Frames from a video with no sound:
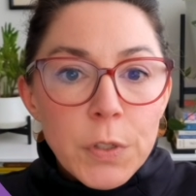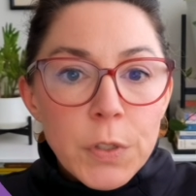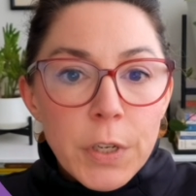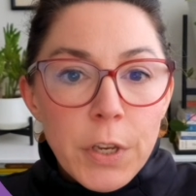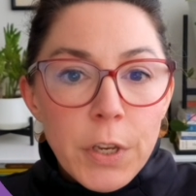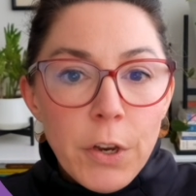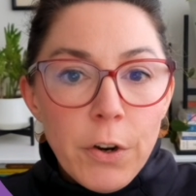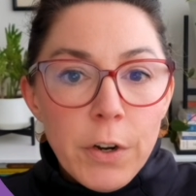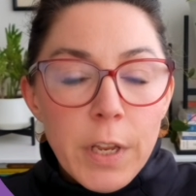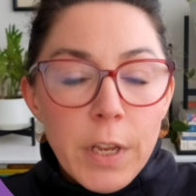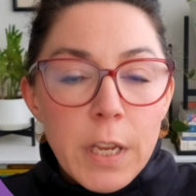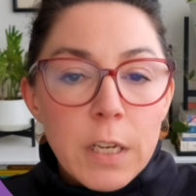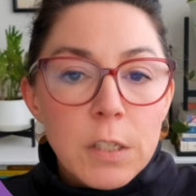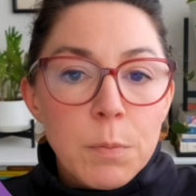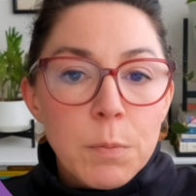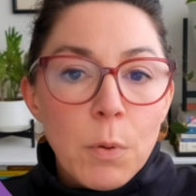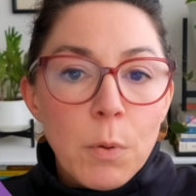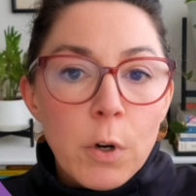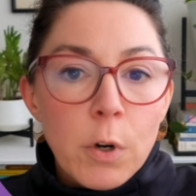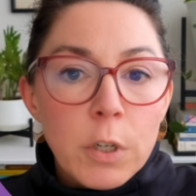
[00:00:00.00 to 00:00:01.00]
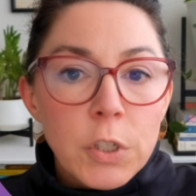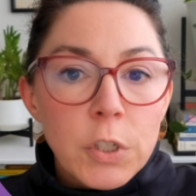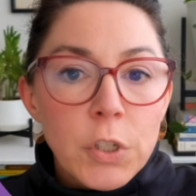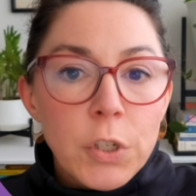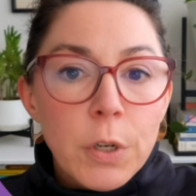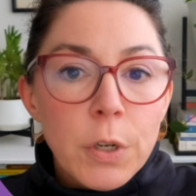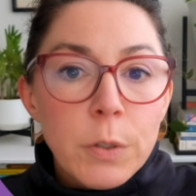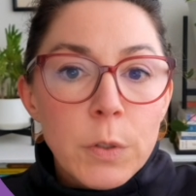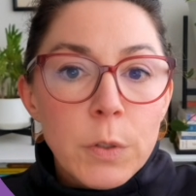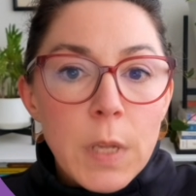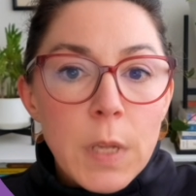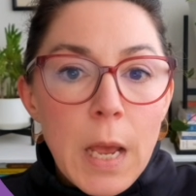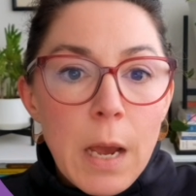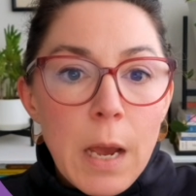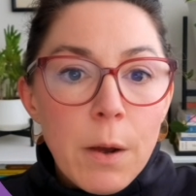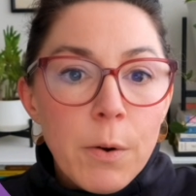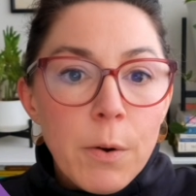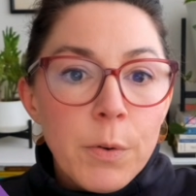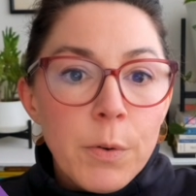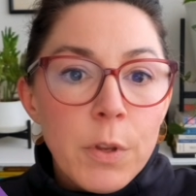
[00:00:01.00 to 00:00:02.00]
Security Explorer shows
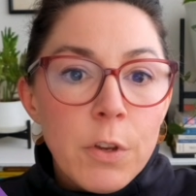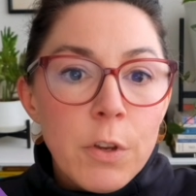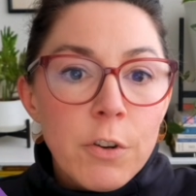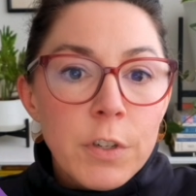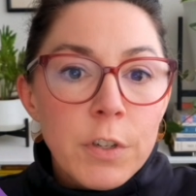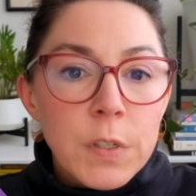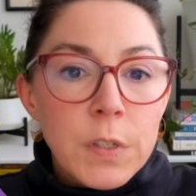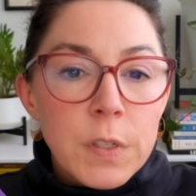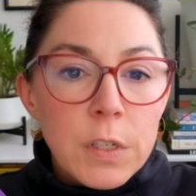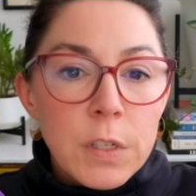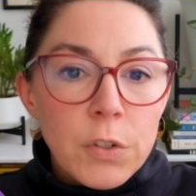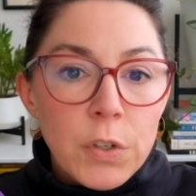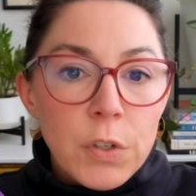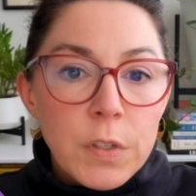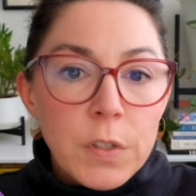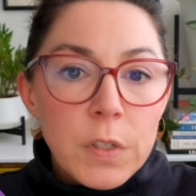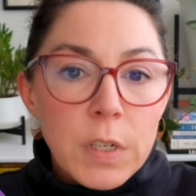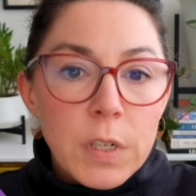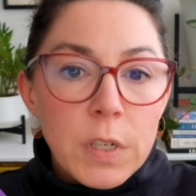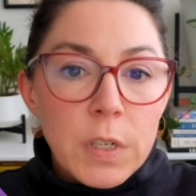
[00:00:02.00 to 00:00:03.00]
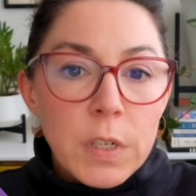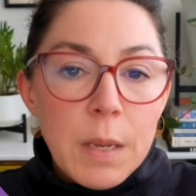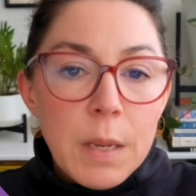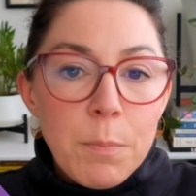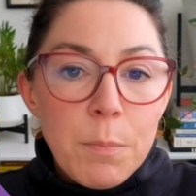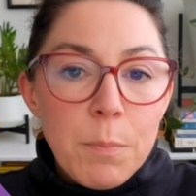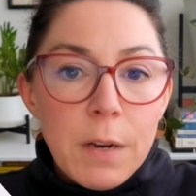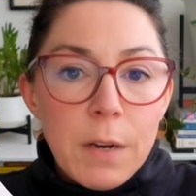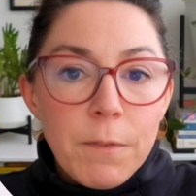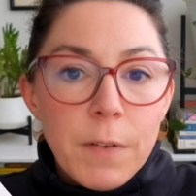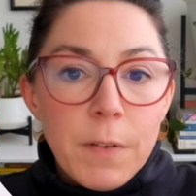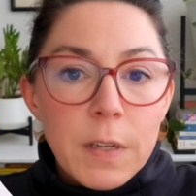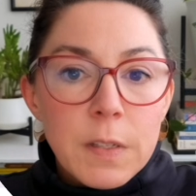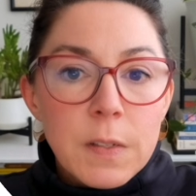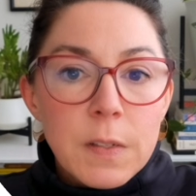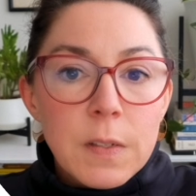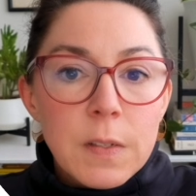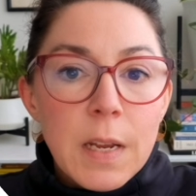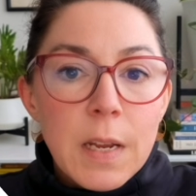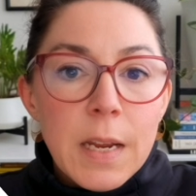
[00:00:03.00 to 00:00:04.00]
how your decisions to claim
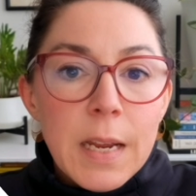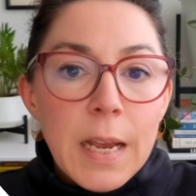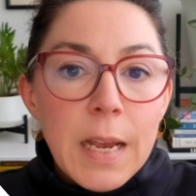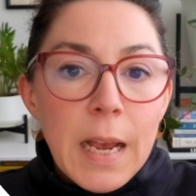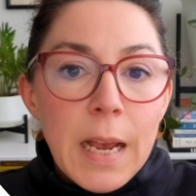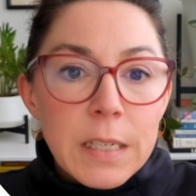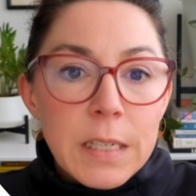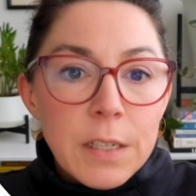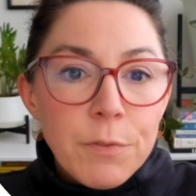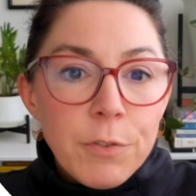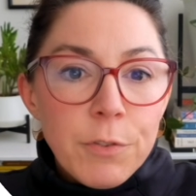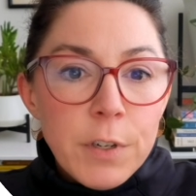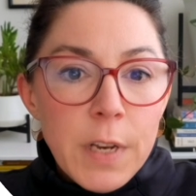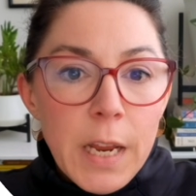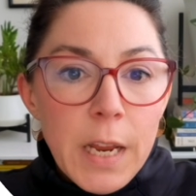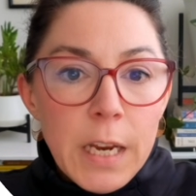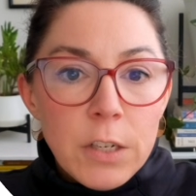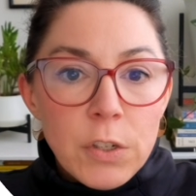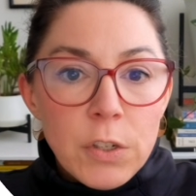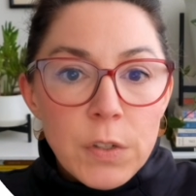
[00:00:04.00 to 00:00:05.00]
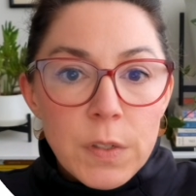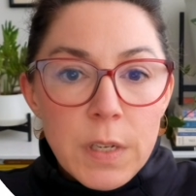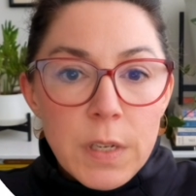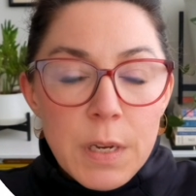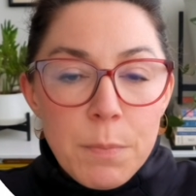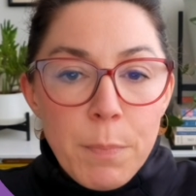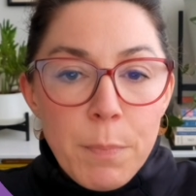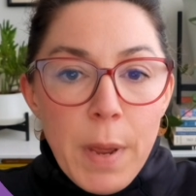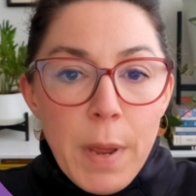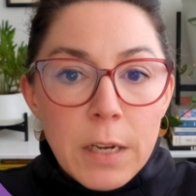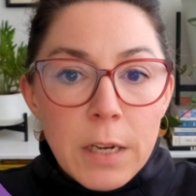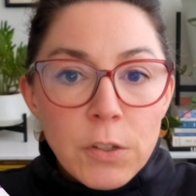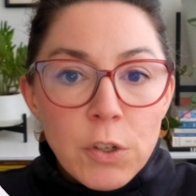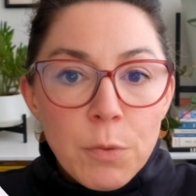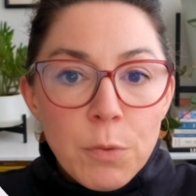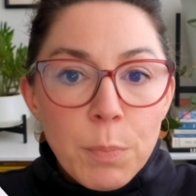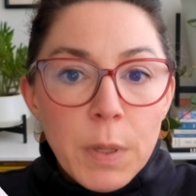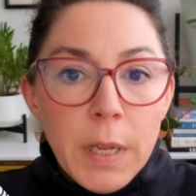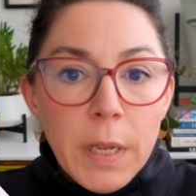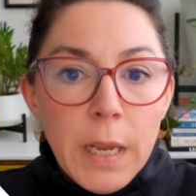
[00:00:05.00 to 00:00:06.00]
benefits at different ages impacts
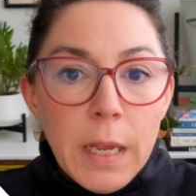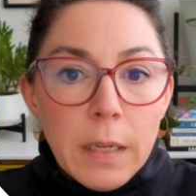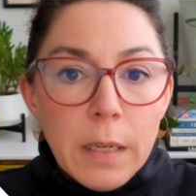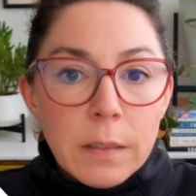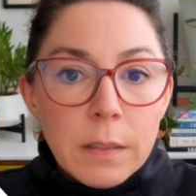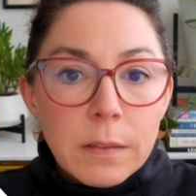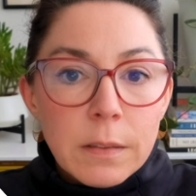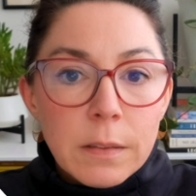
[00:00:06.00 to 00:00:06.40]
your plan.